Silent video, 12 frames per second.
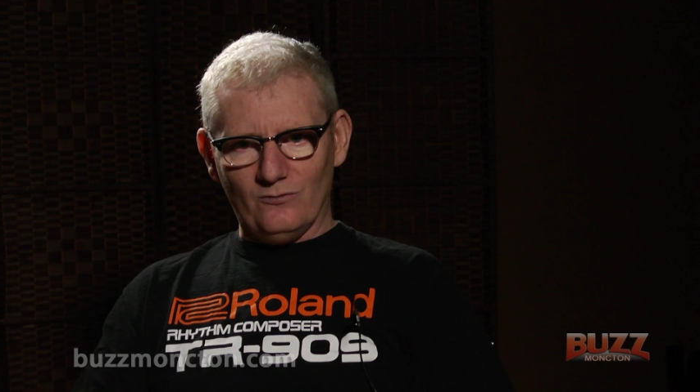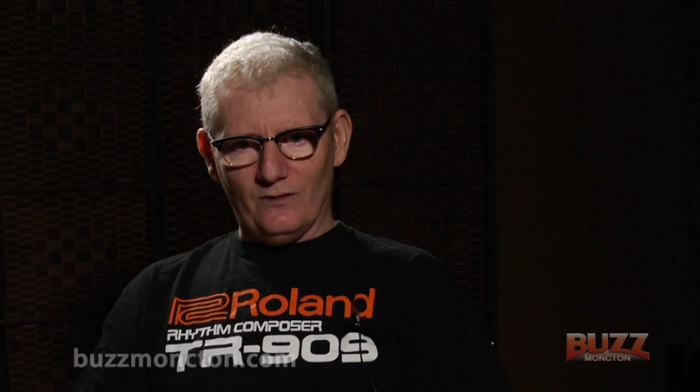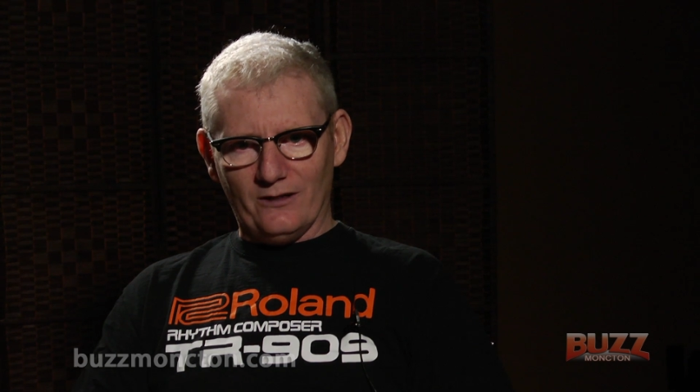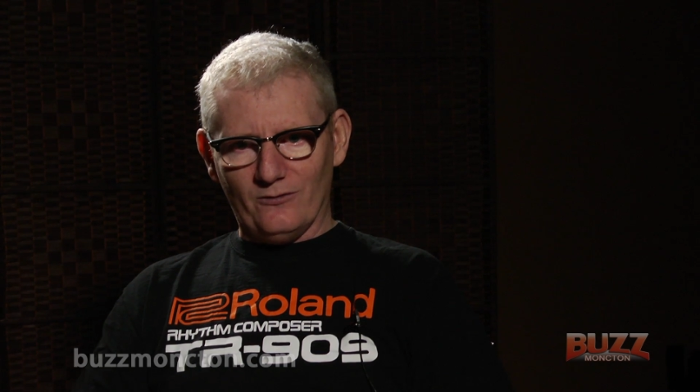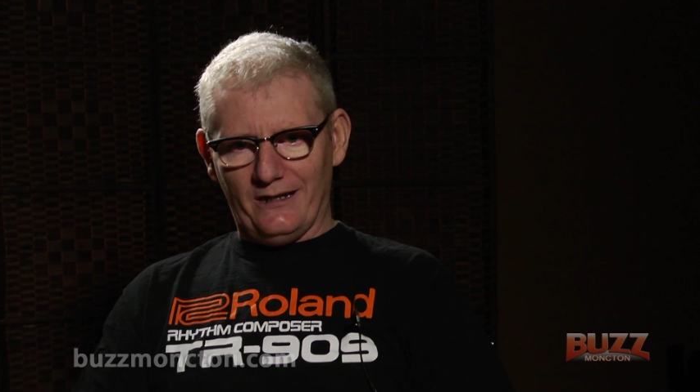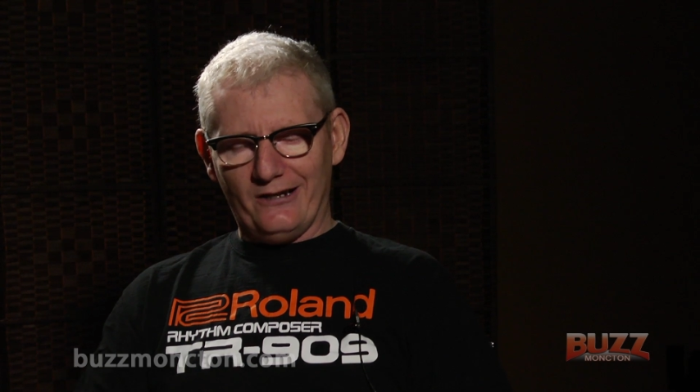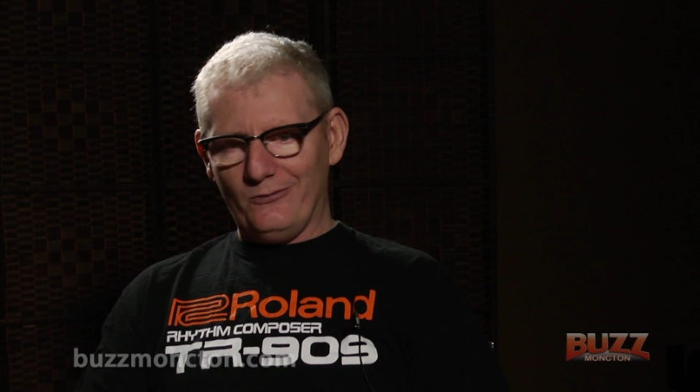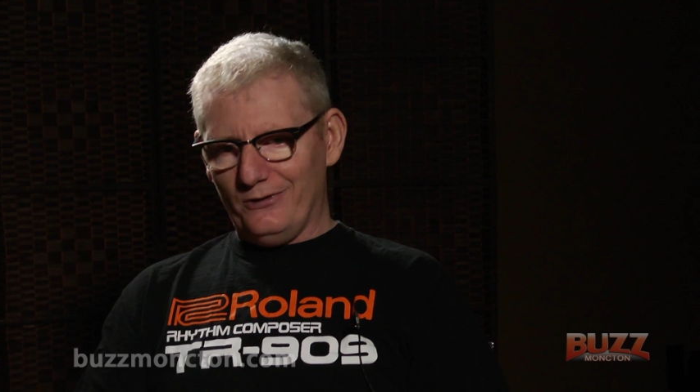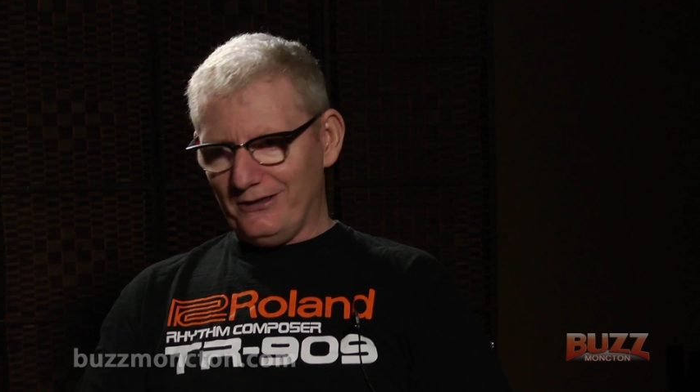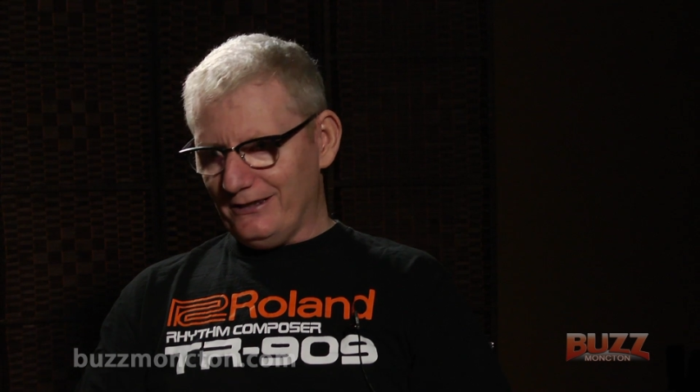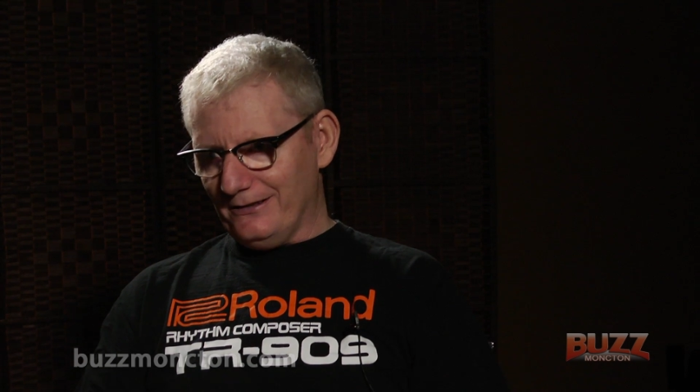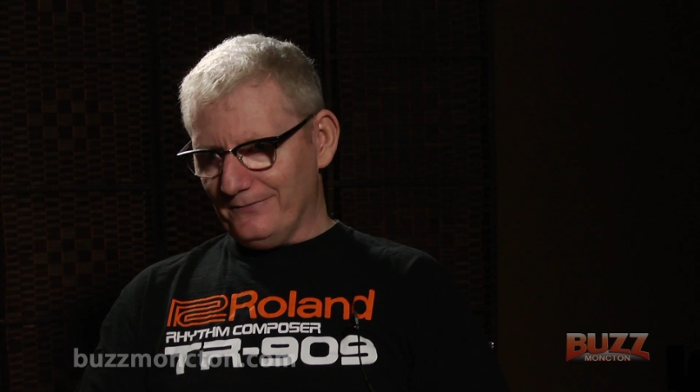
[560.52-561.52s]
don't know
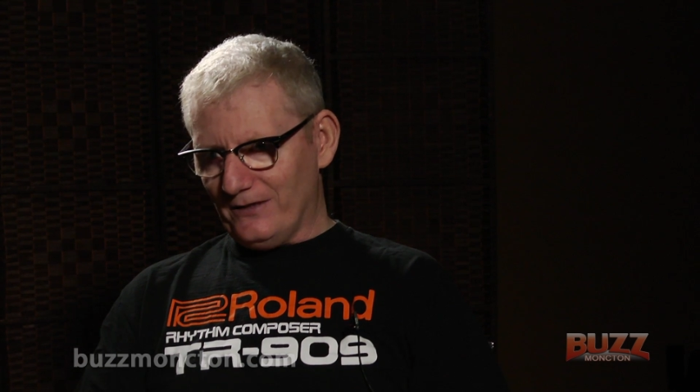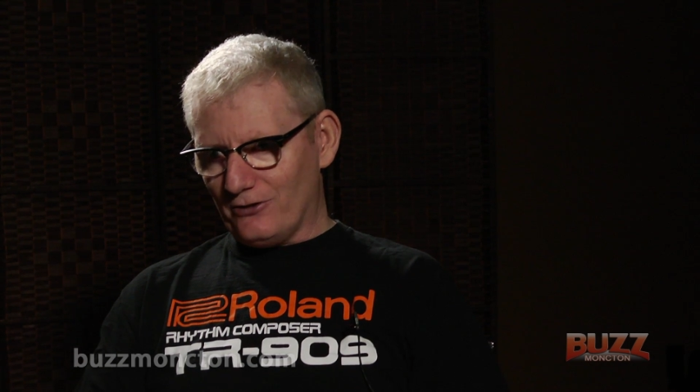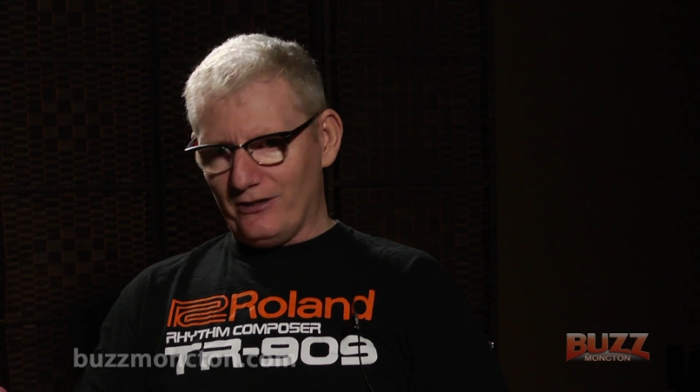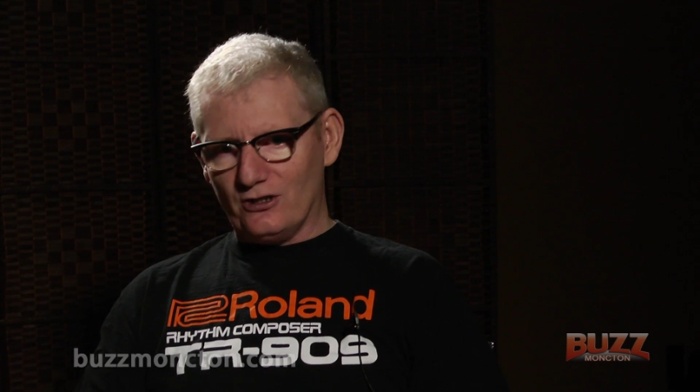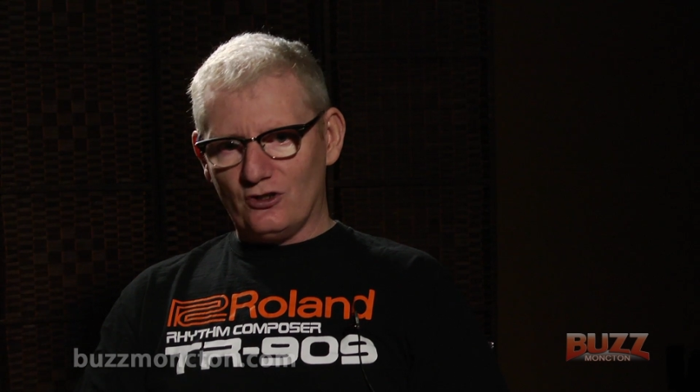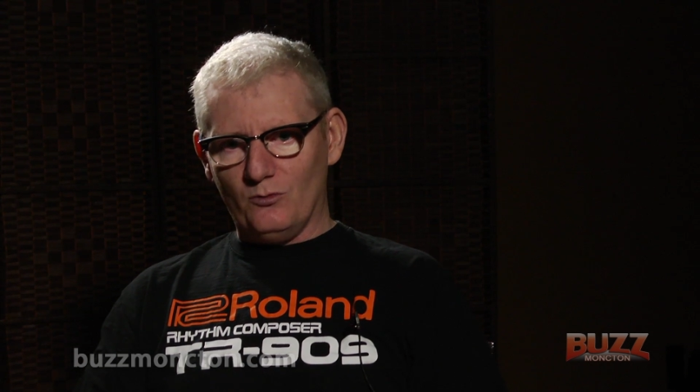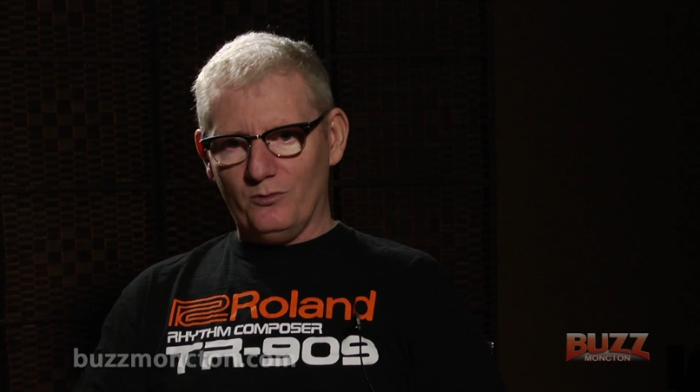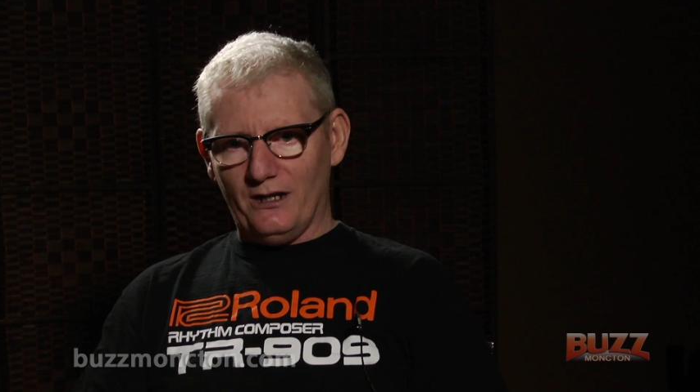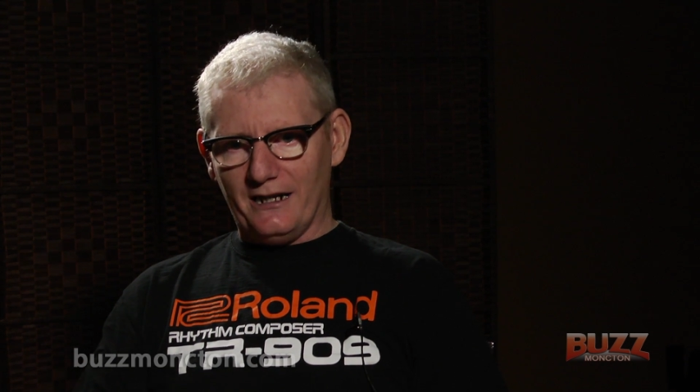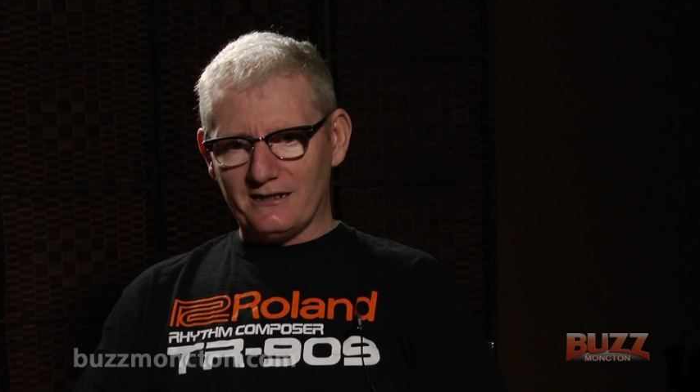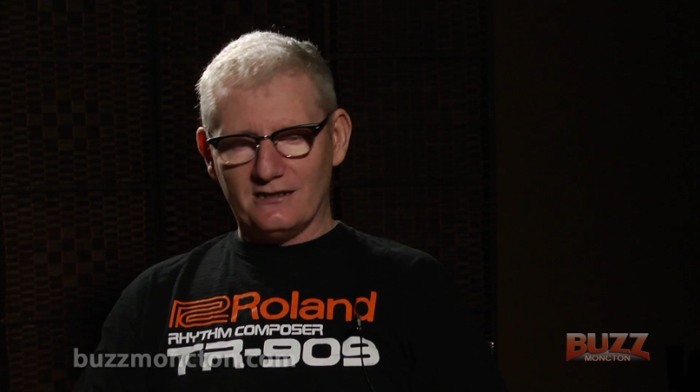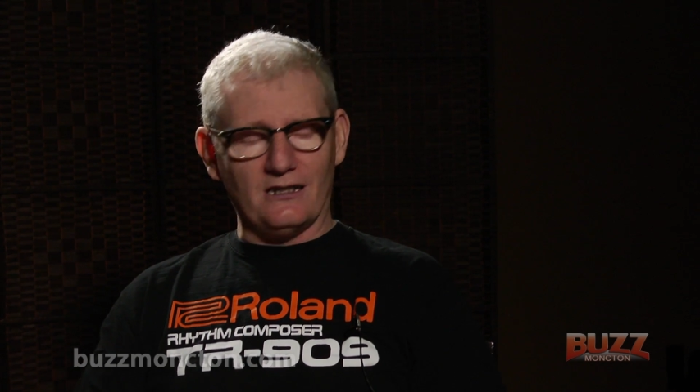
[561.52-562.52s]
what the correct term would be,
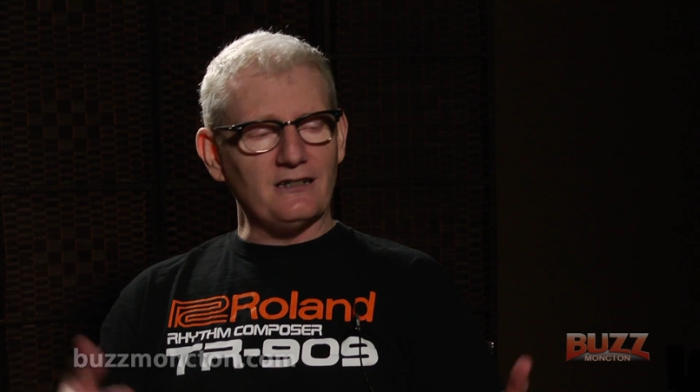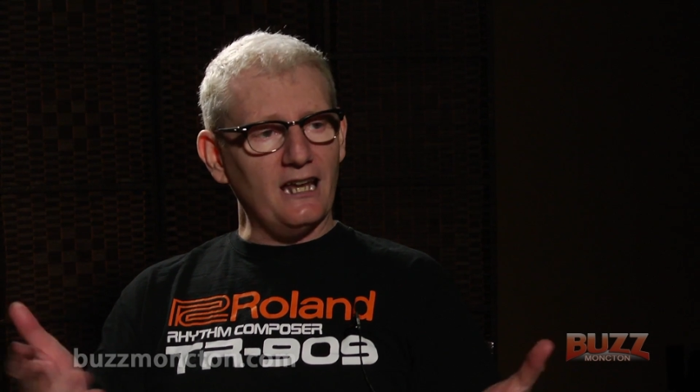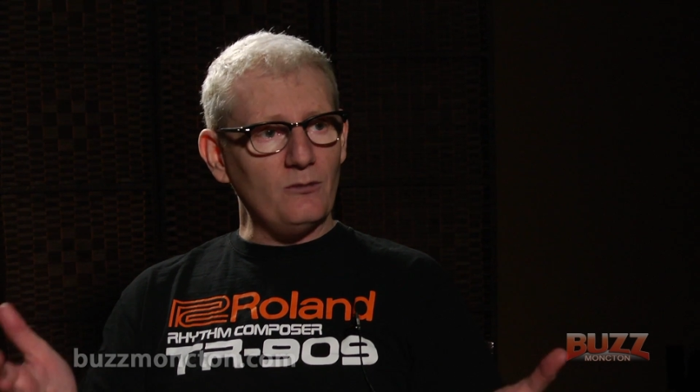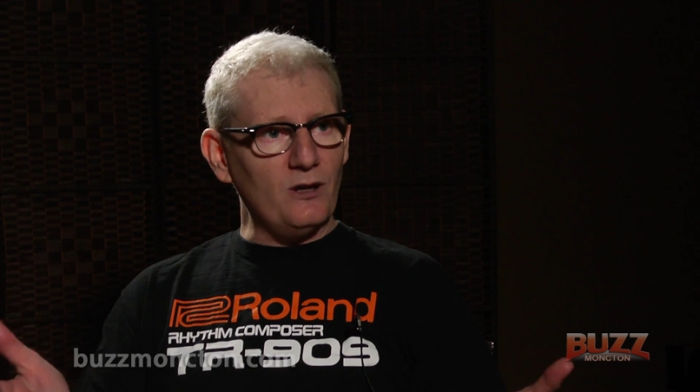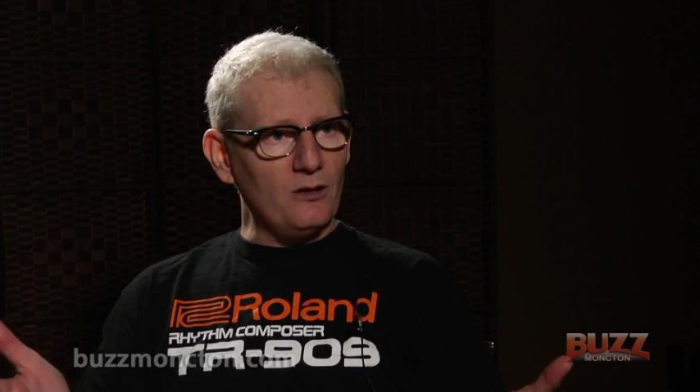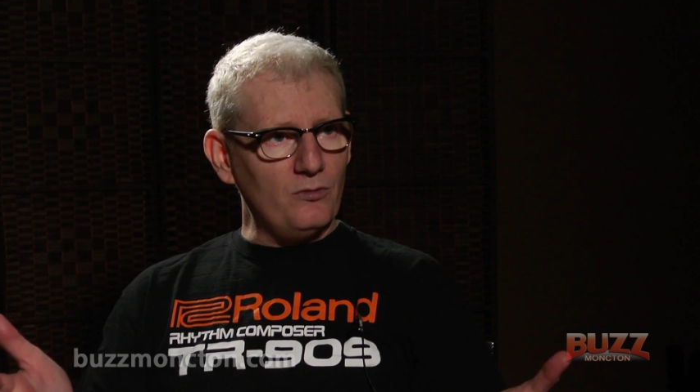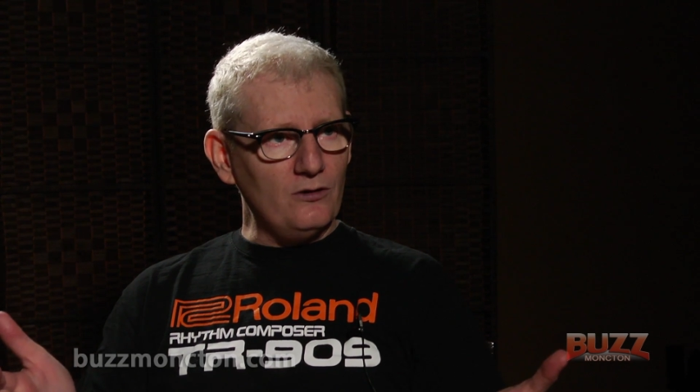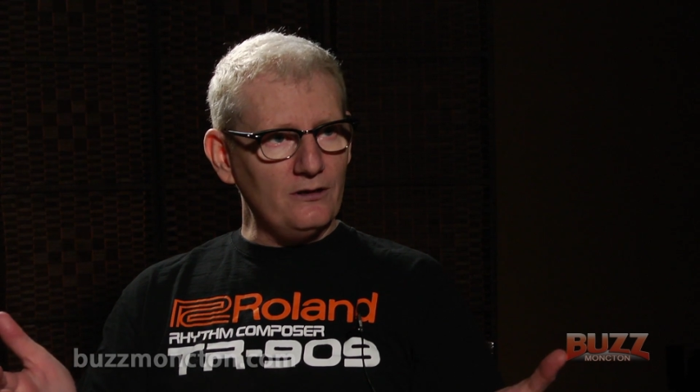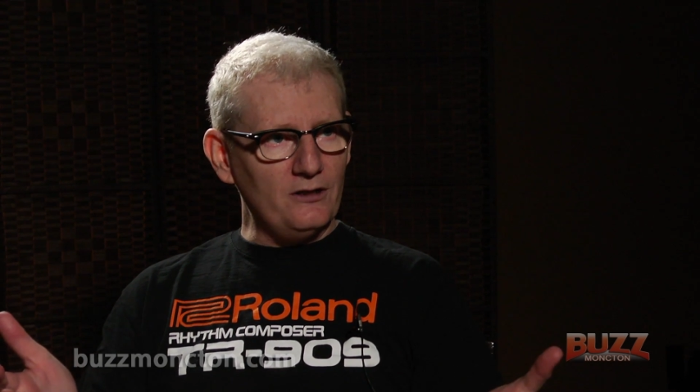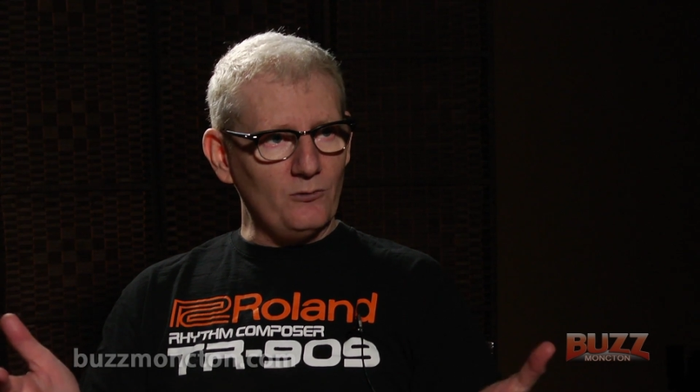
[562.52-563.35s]
I guess it's a tape label.